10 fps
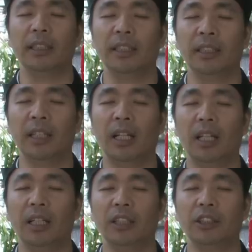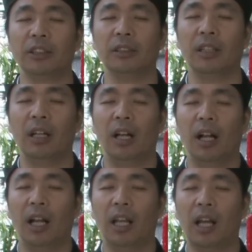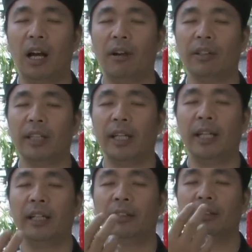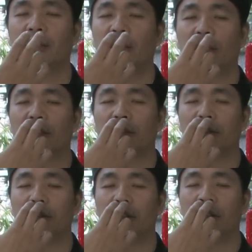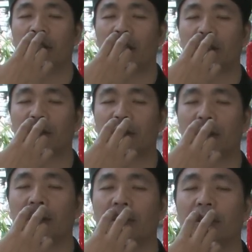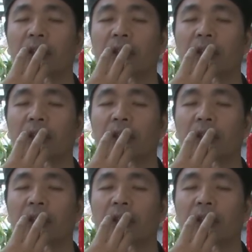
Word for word: inhalation, allow the air through your nostril,